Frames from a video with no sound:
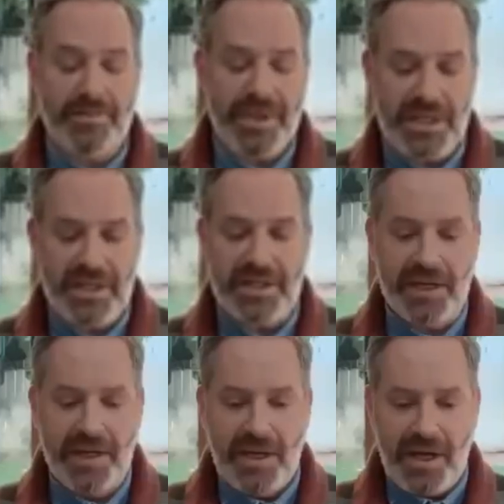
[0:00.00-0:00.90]
to
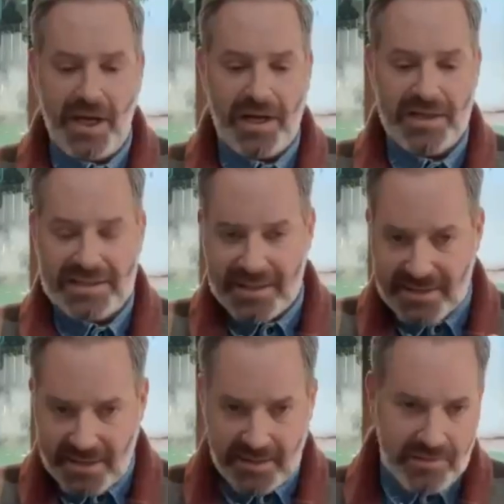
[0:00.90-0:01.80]
be a
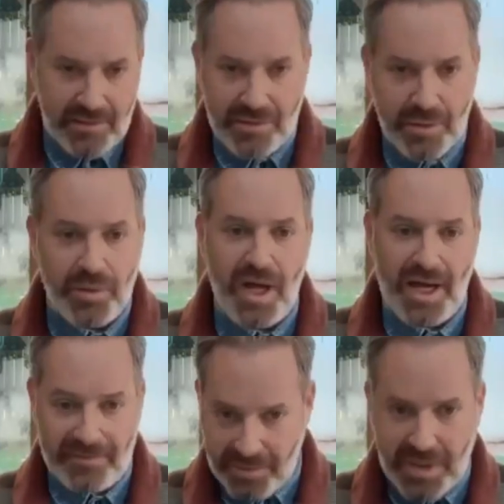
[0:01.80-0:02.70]
consistent through line
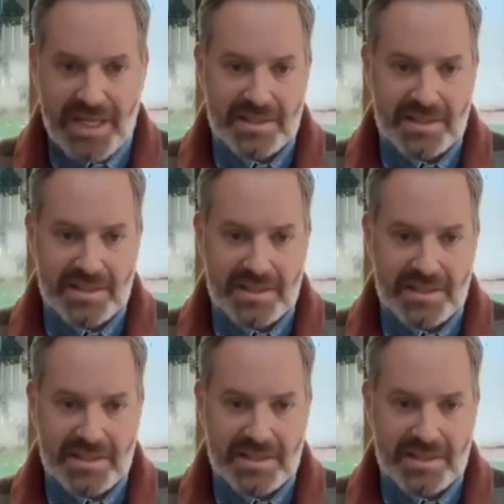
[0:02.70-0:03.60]
for lesson.
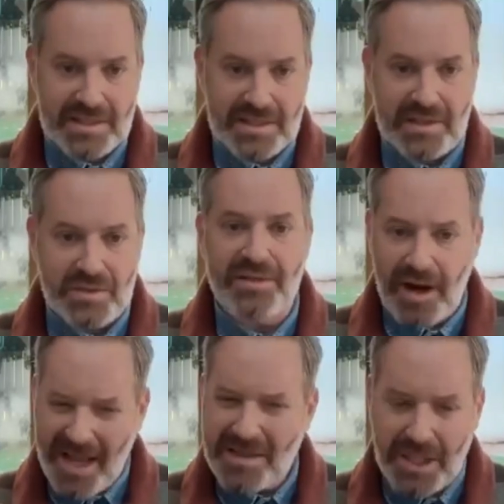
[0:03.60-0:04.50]

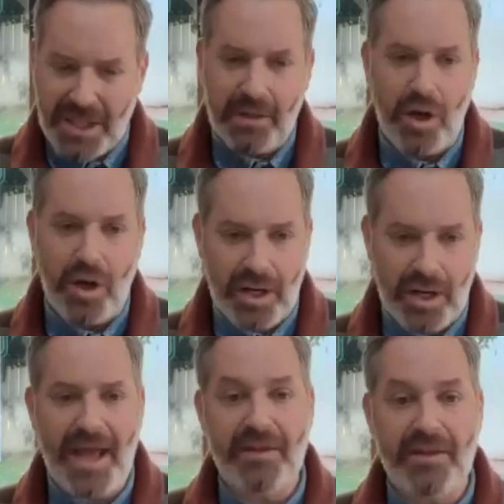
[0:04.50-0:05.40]
Right, there had to be a
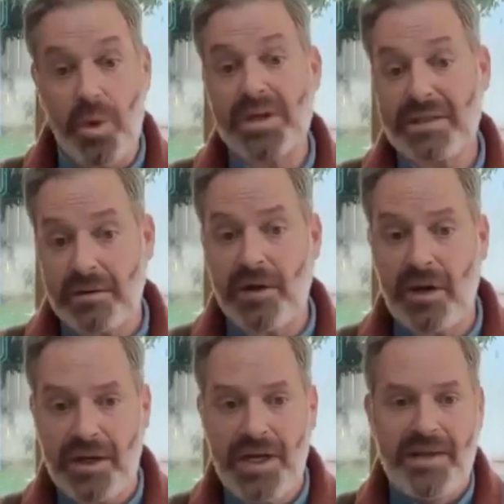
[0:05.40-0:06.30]
look, and there was a
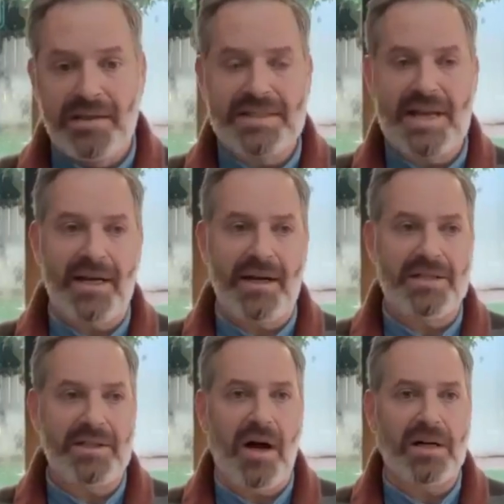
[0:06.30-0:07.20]
look that Zach and I
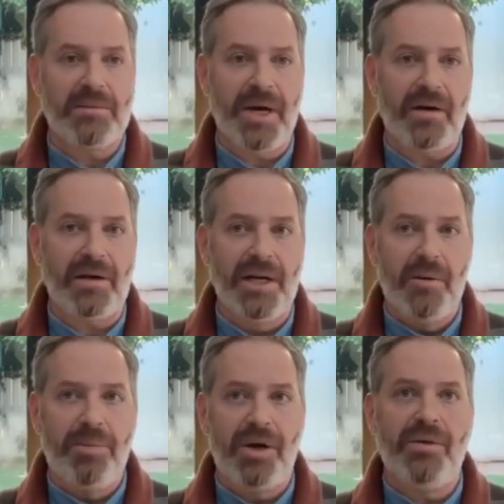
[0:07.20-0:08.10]
talked about.
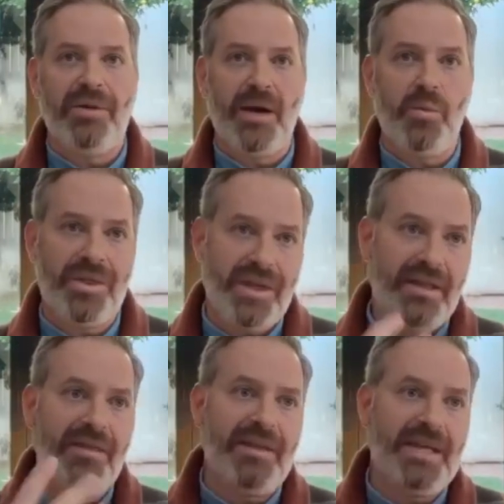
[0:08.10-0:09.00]
But then within
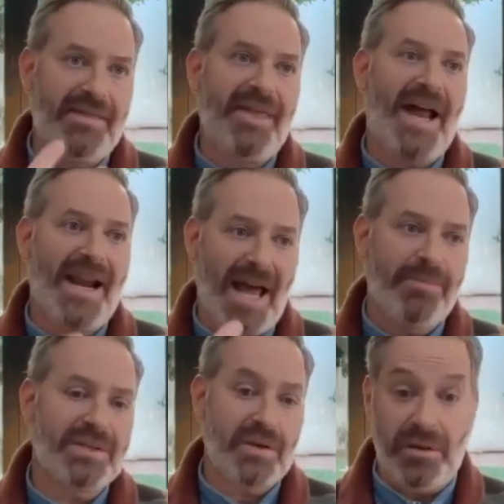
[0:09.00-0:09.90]
that
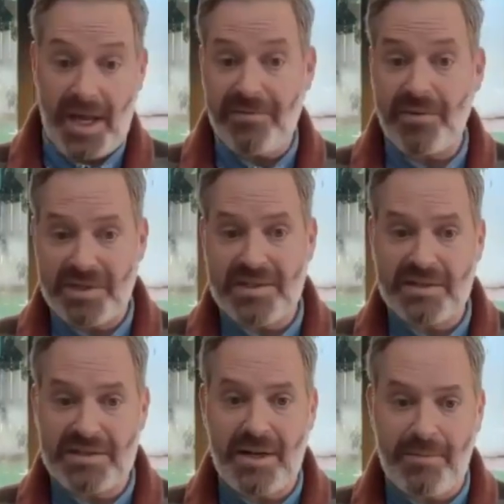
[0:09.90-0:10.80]
episode, like for instance in
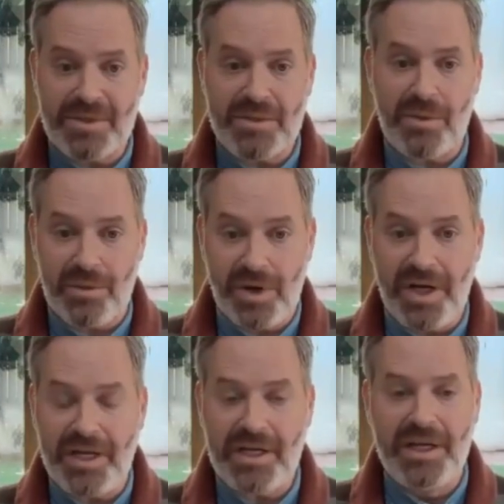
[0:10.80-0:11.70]
episode three,